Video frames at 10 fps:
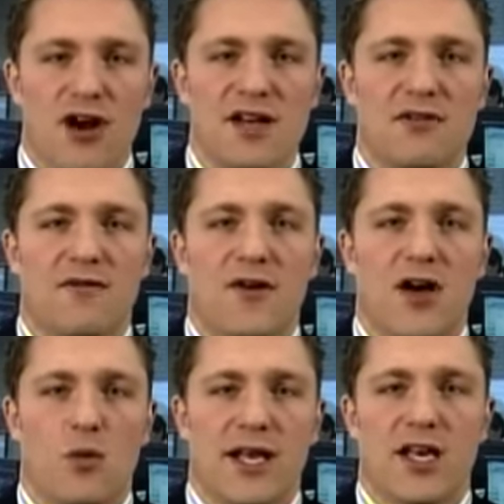if this
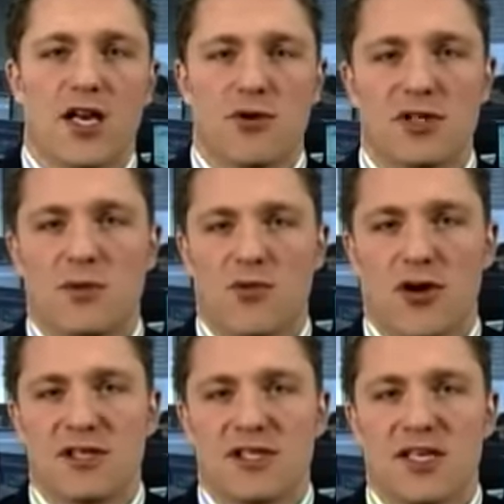trend of uh, weaker
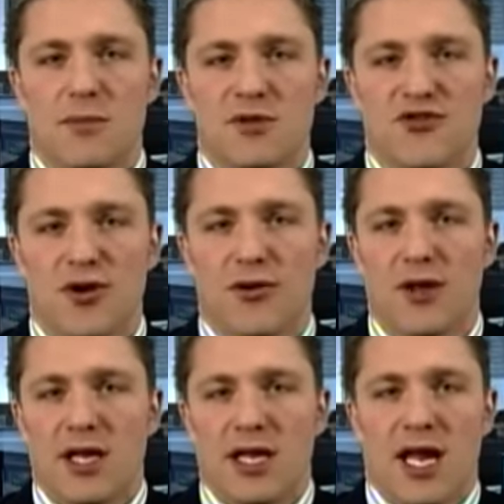commodity prices
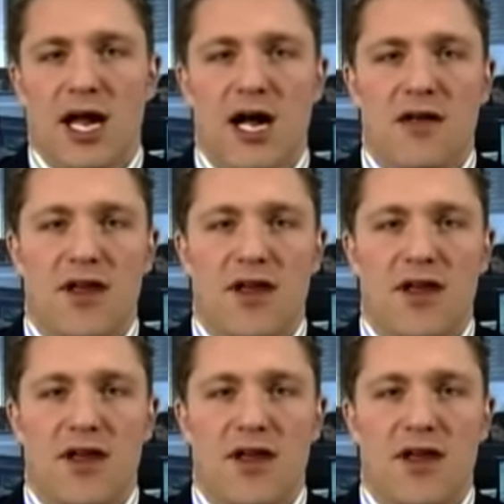comes through,